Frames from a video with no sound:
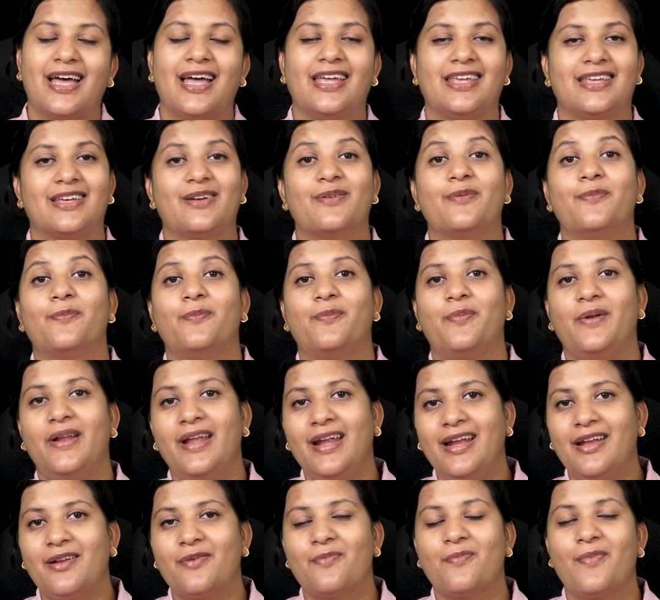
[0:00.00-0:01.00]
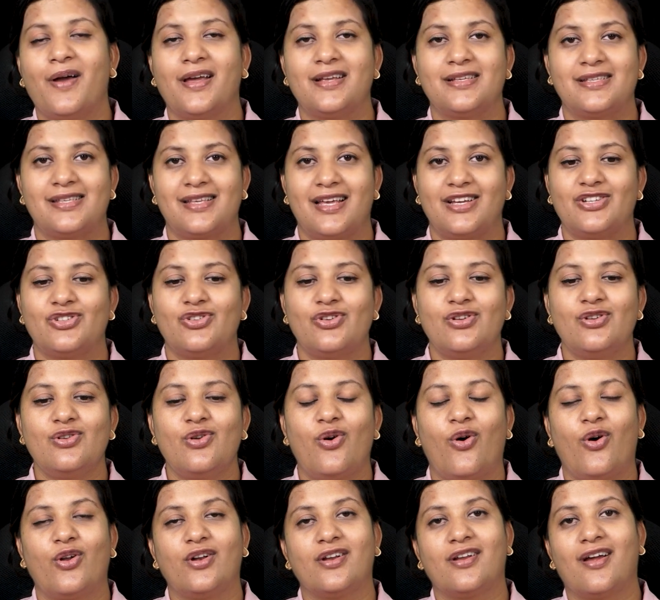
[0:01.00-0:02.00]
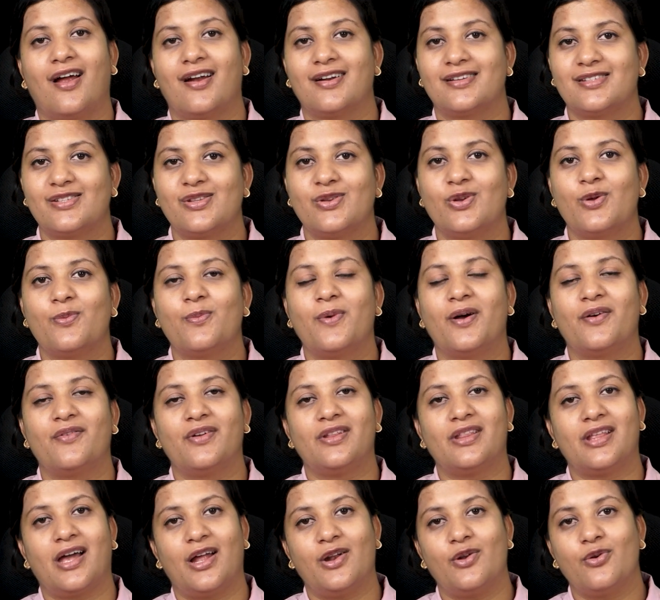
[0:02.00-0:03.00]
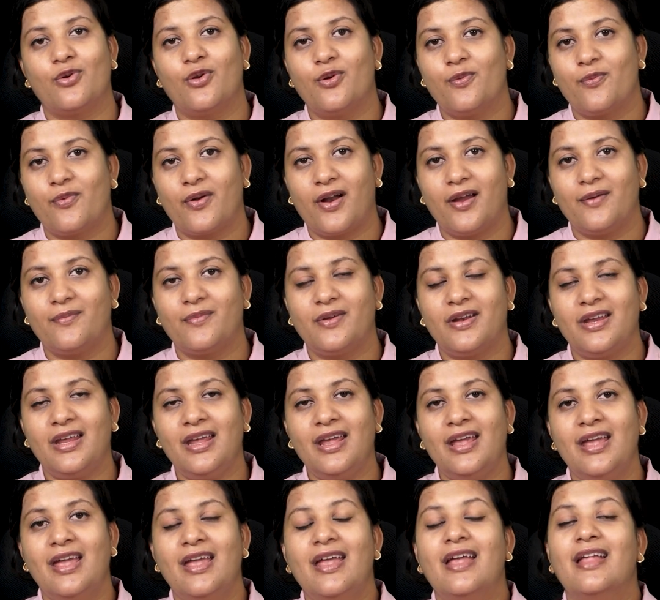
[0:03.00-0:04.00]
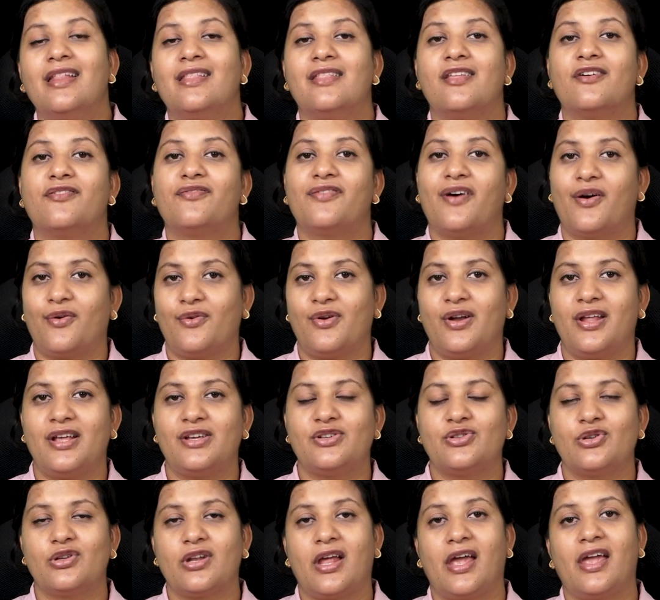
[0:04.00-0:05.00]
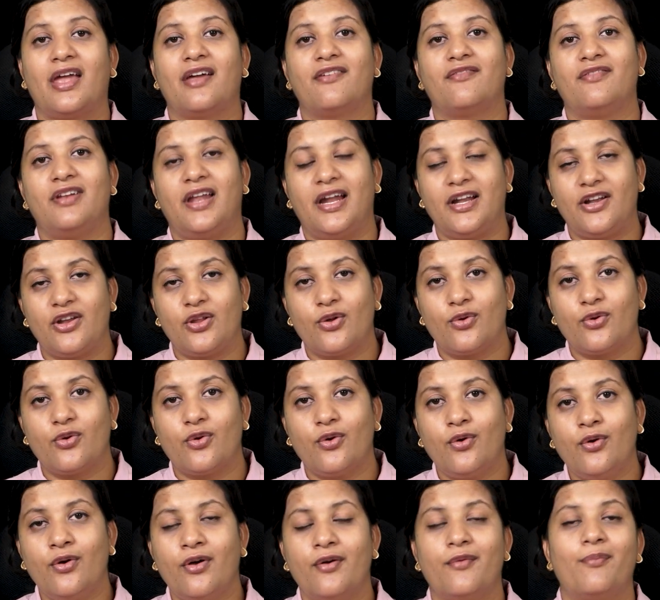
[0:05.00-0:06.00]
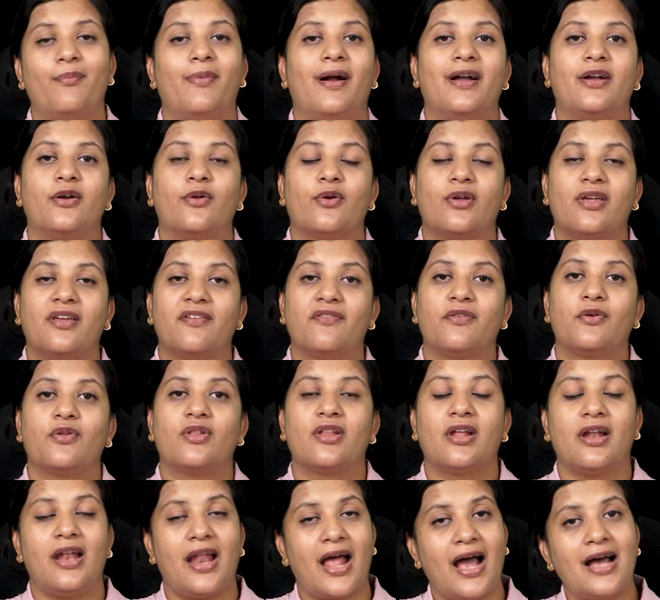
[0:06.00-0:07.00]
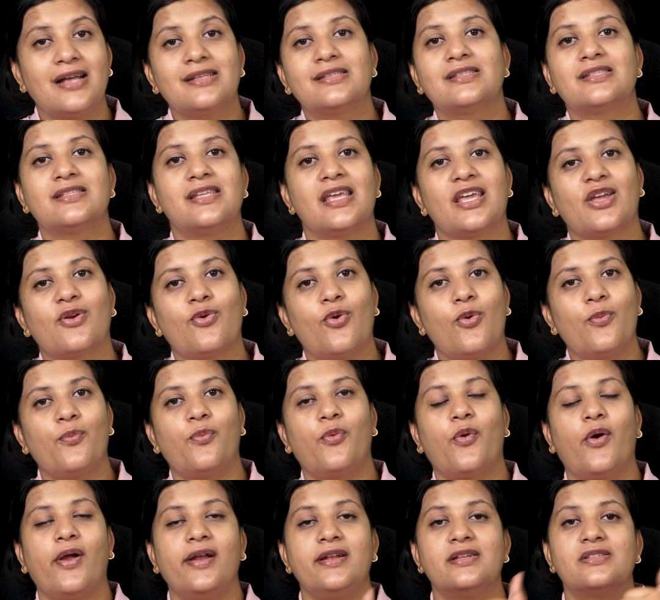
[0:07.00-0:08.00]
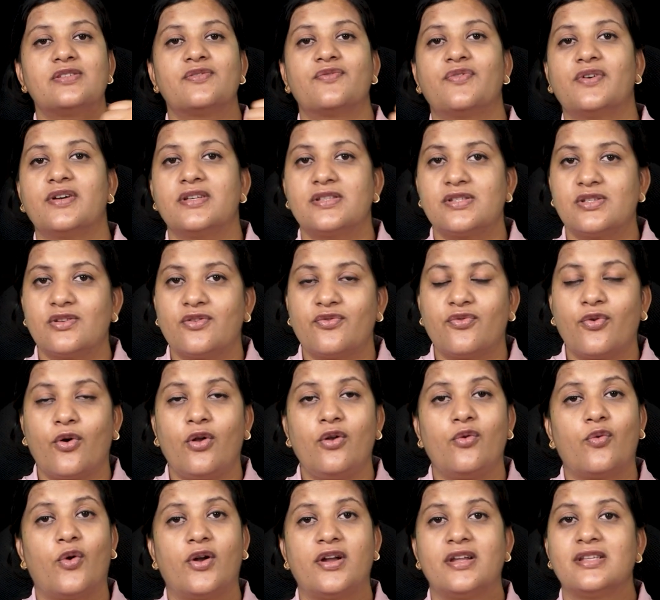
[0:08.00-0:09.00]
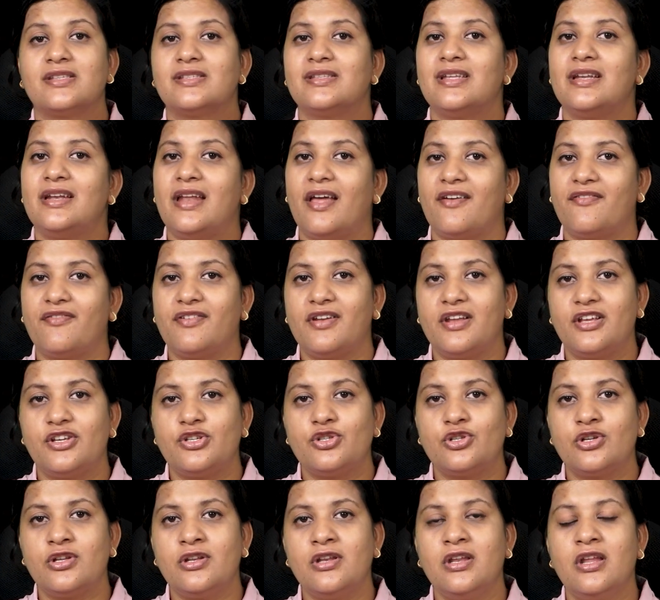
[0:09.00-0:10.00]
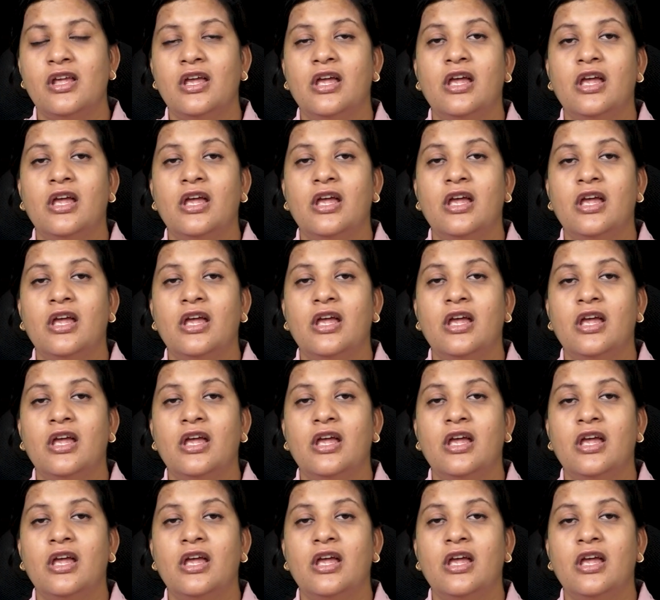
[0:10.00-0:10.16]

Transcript: I complete my session on carcinoma with unknown primary. The foundation I have let you know, but to give you the last take home points, first of all, what is the definition?